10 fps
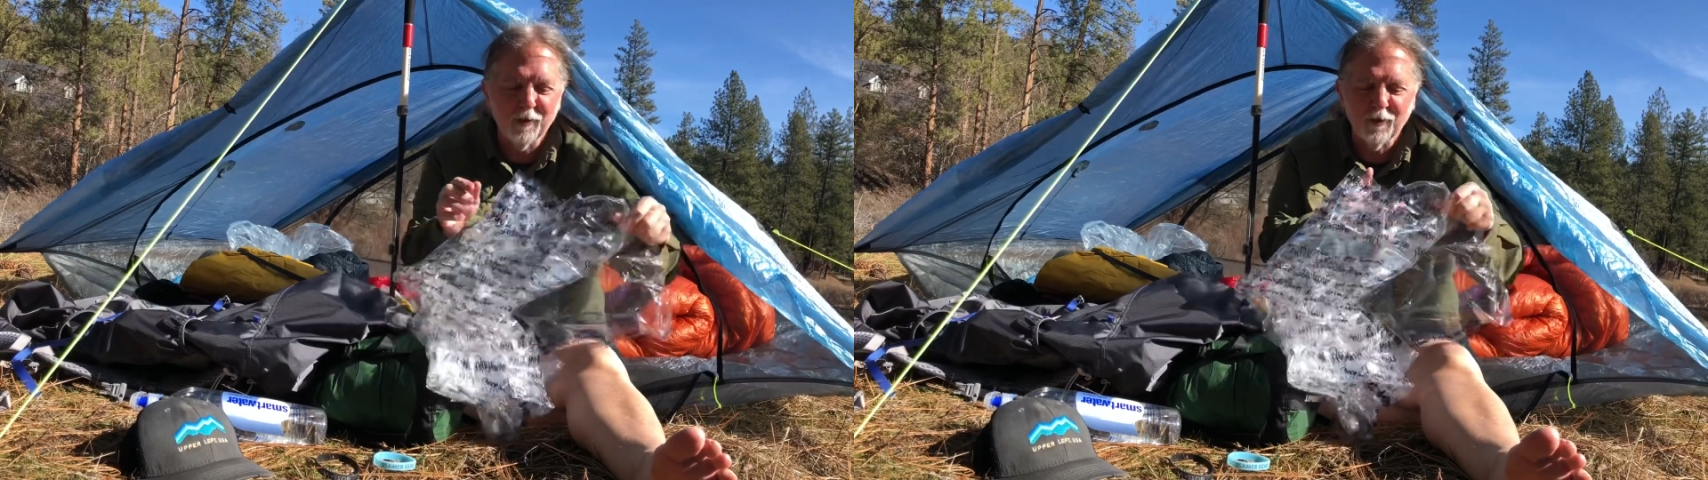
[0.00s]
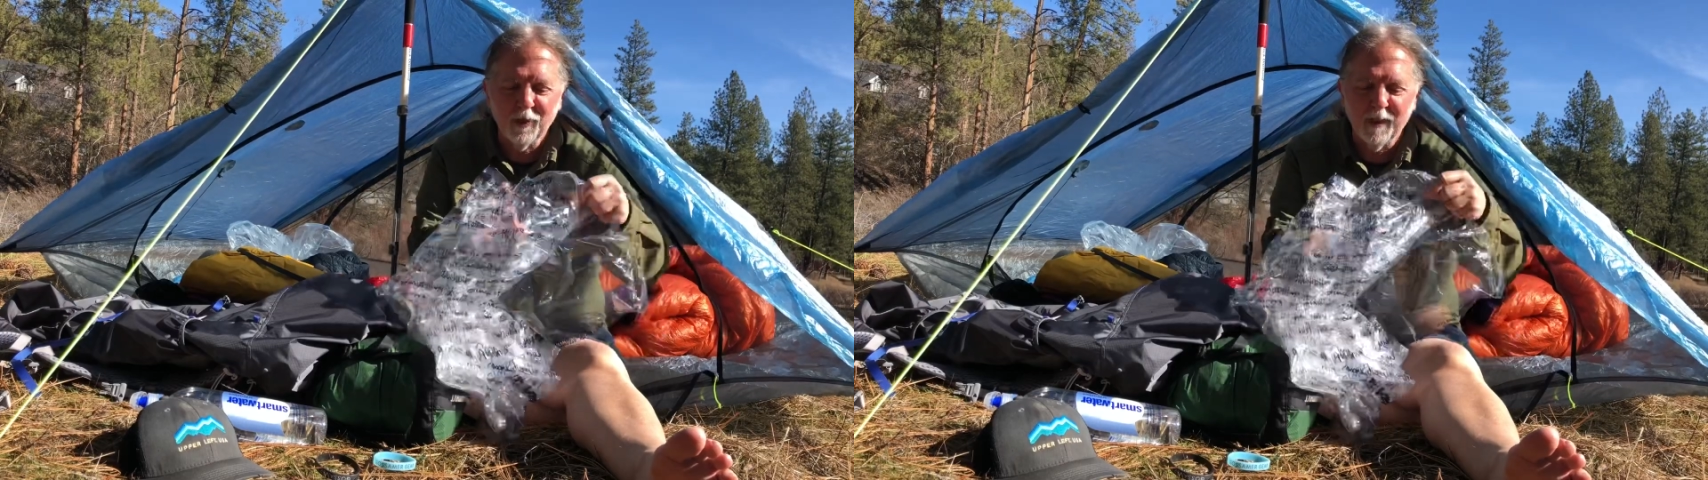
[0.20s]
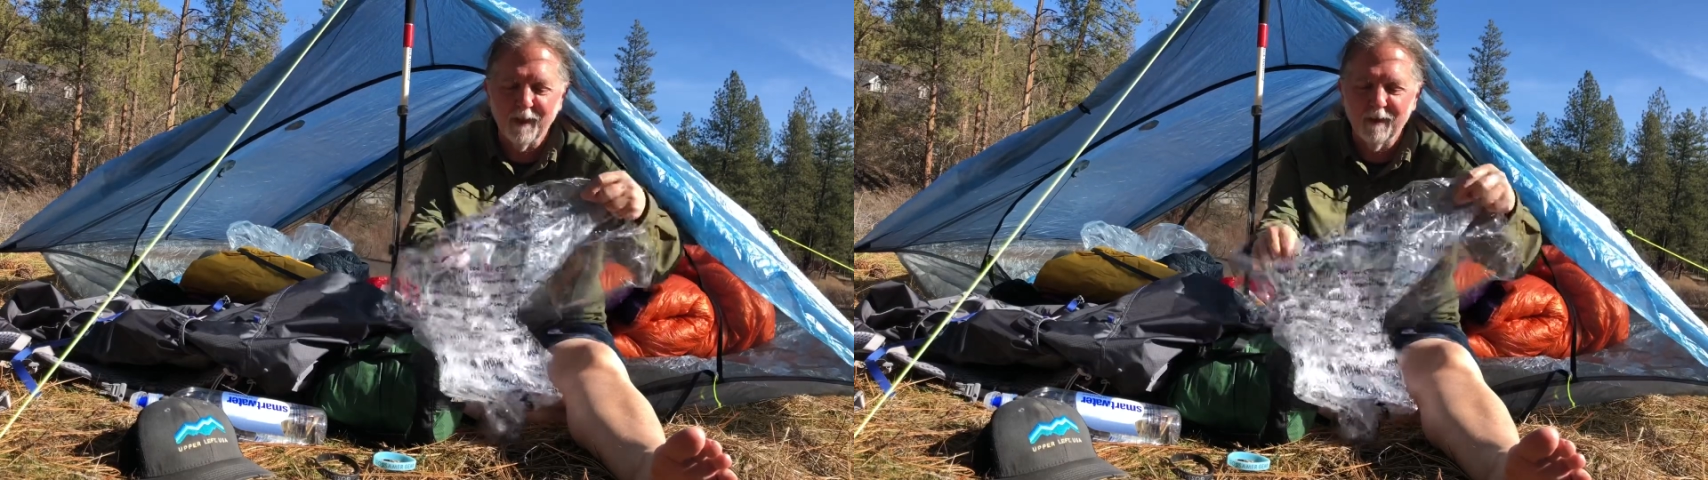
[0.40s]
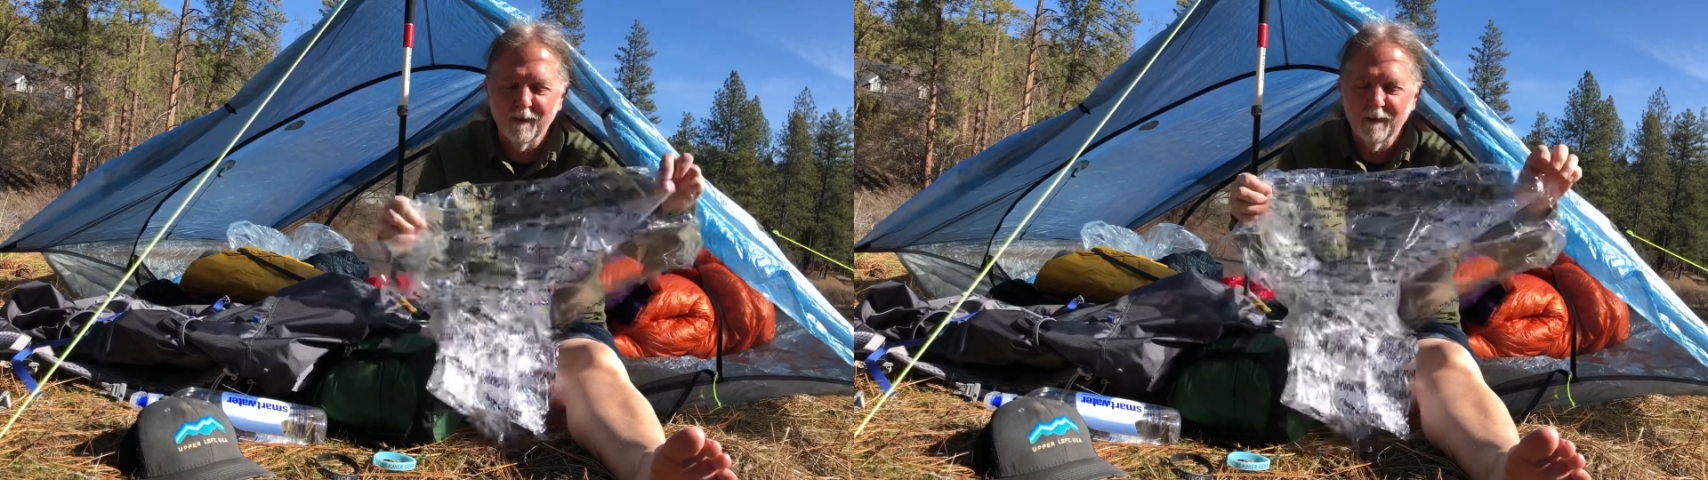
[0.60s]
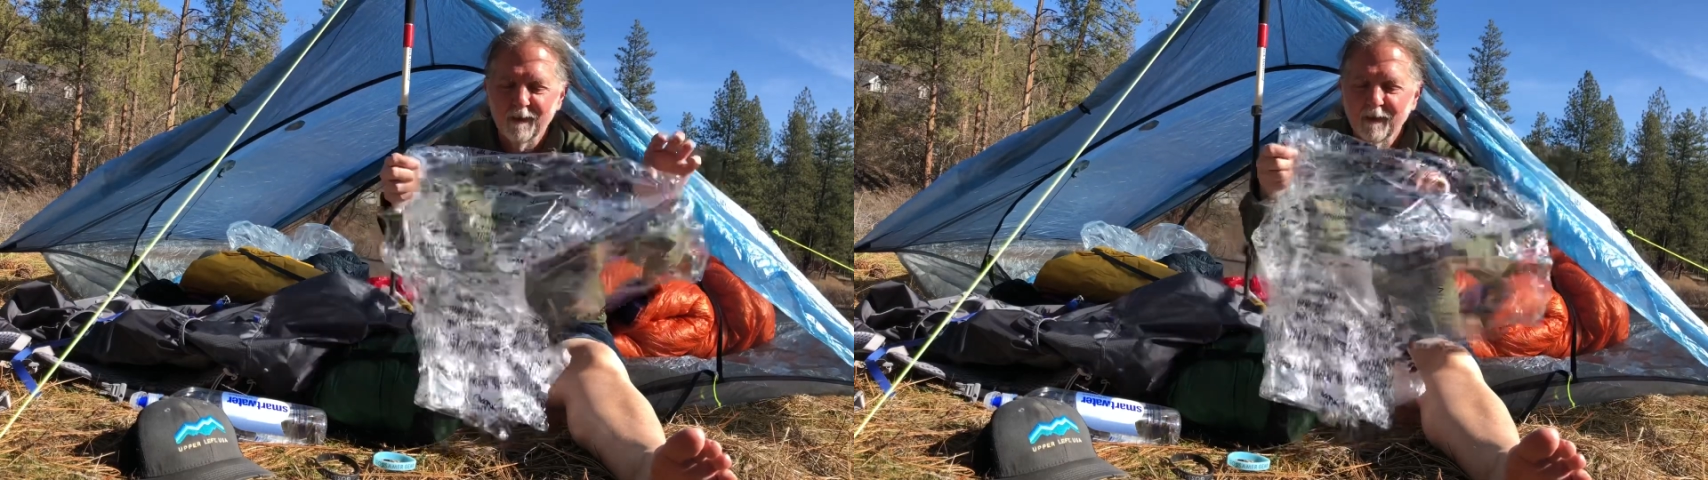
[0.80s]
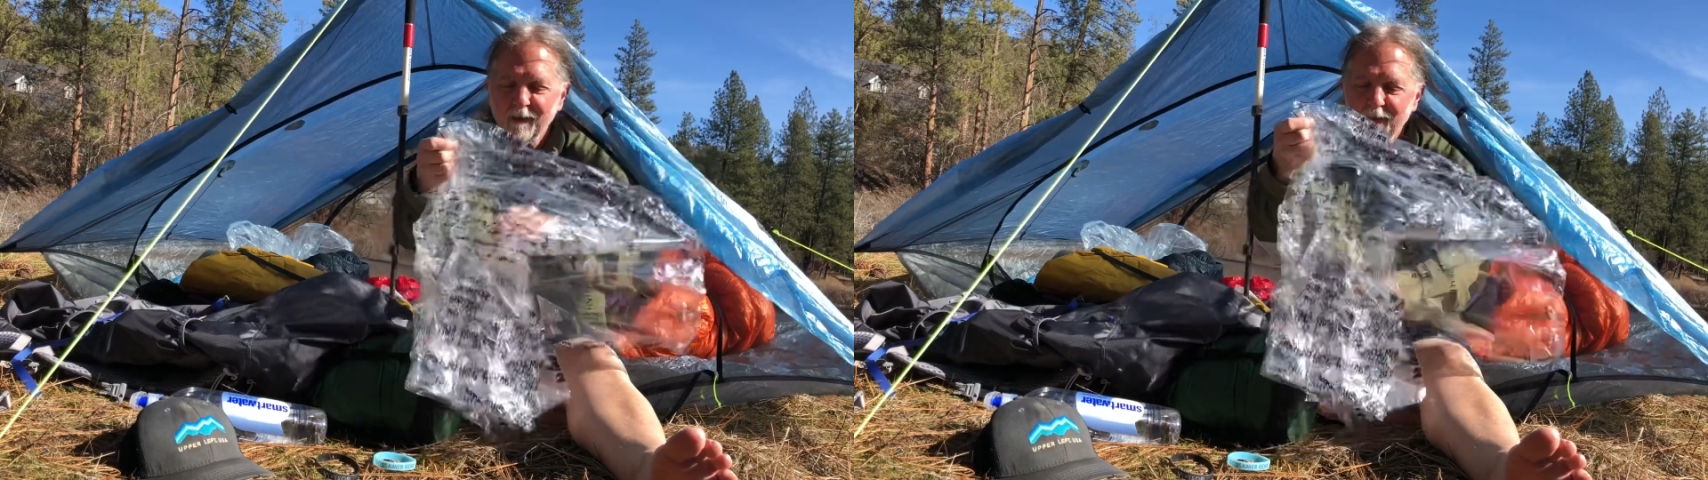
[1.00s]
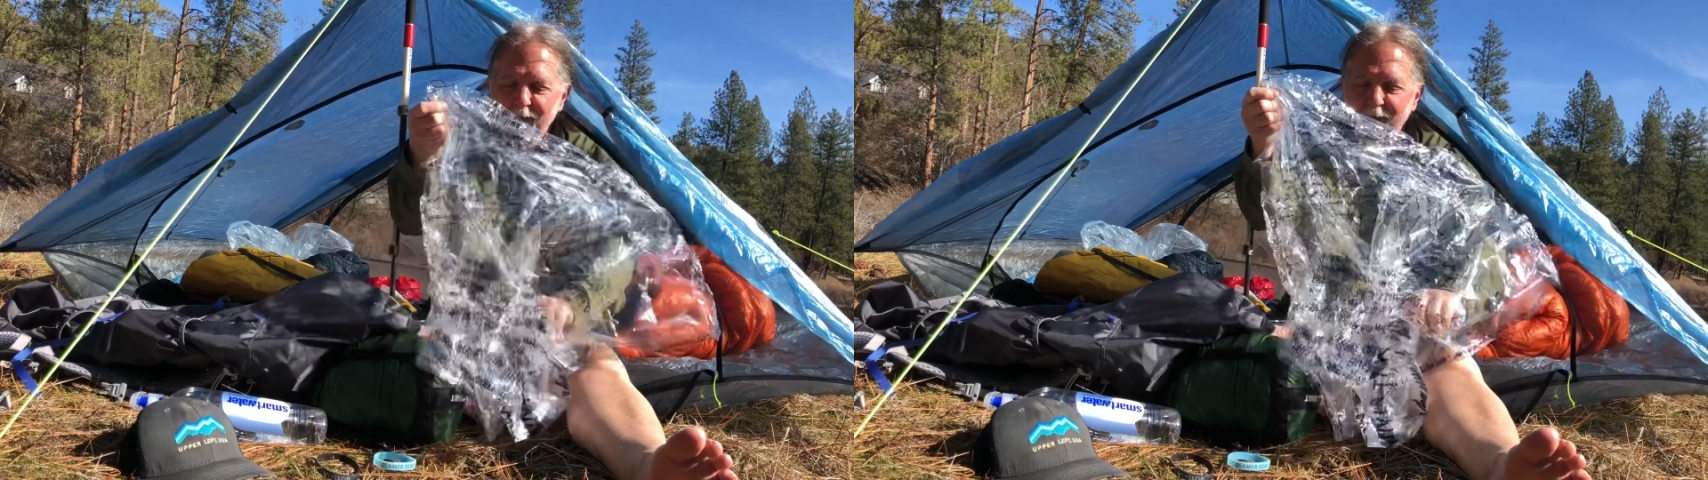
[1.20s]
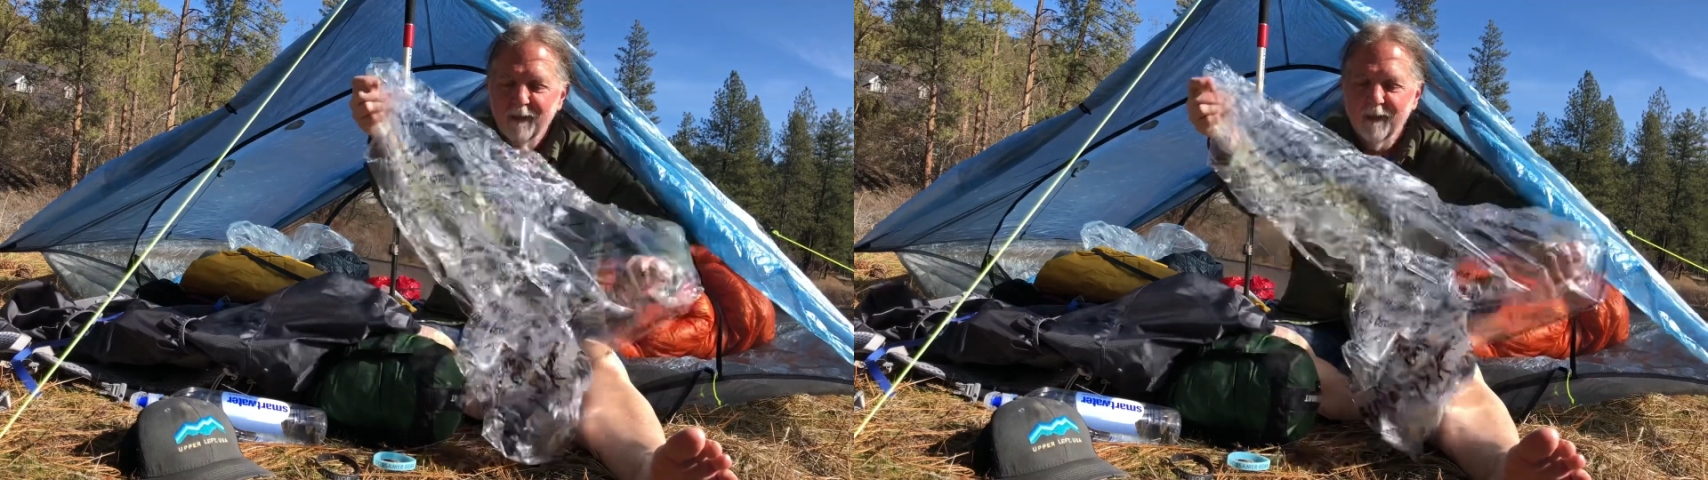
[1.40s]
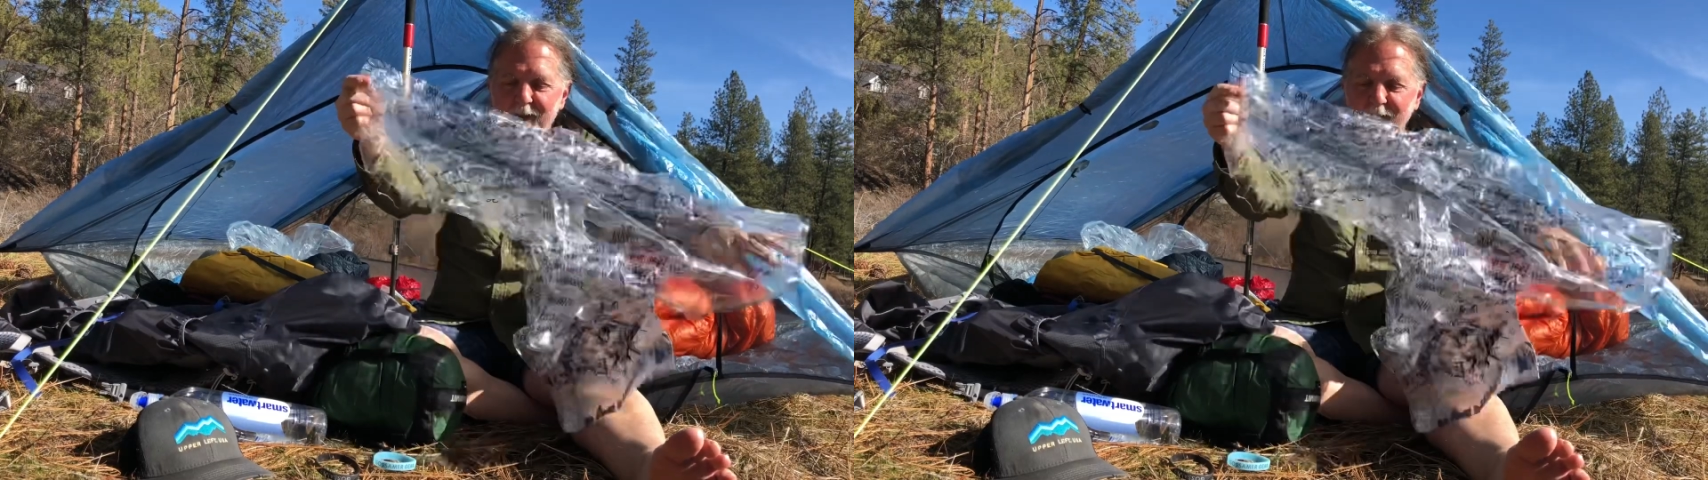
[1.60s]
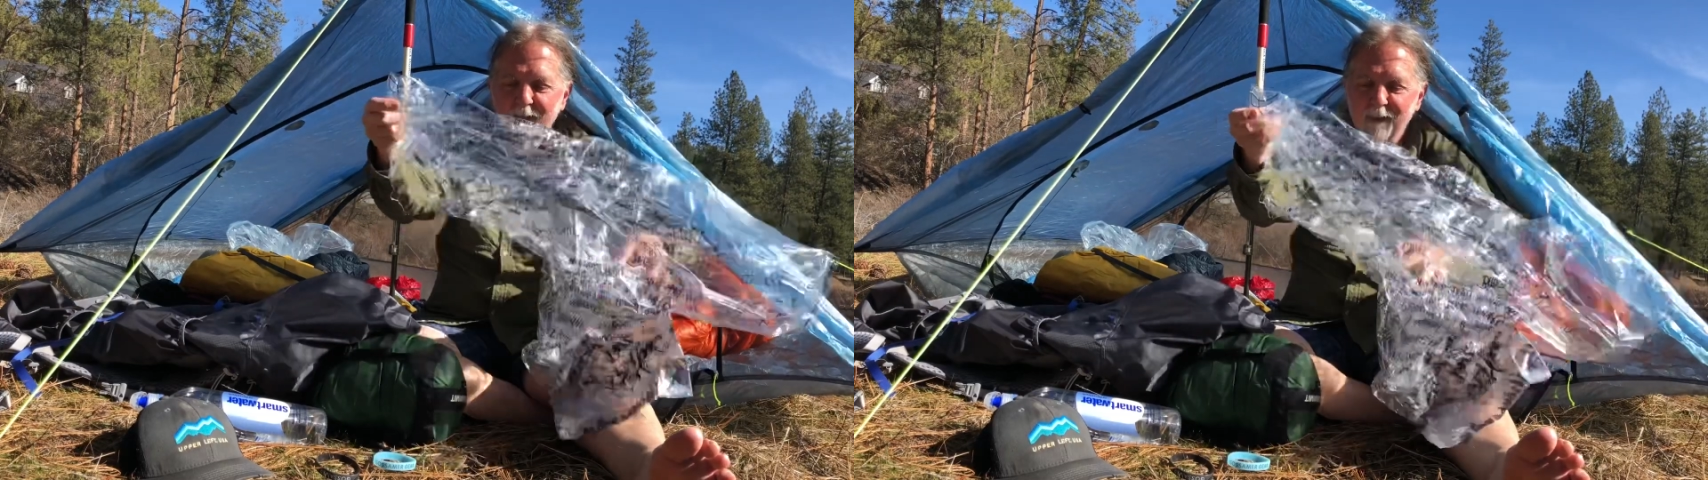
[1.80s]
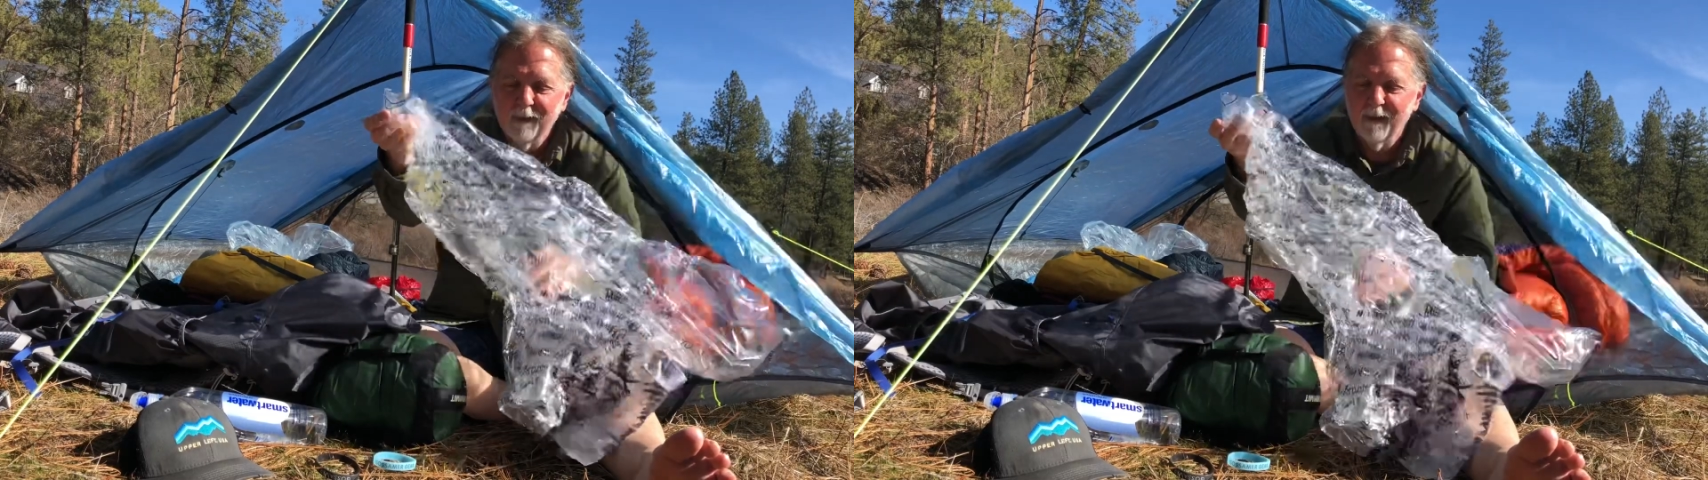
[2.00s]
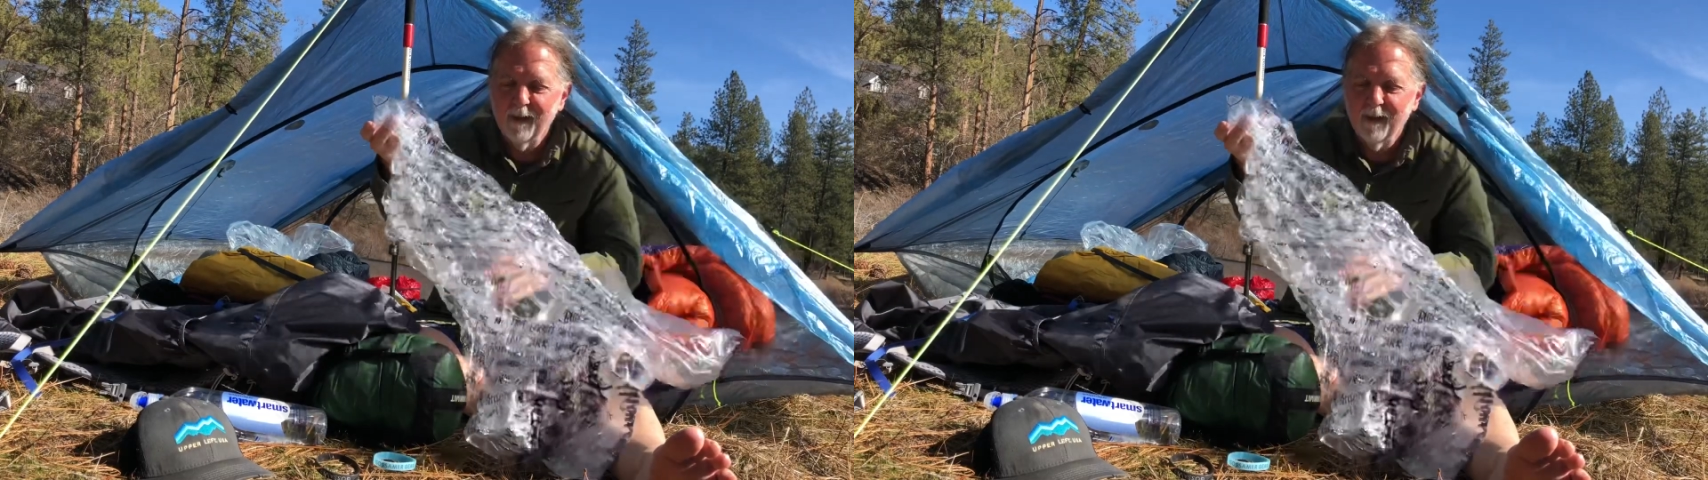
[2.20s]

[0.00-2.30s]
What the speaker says: sheet and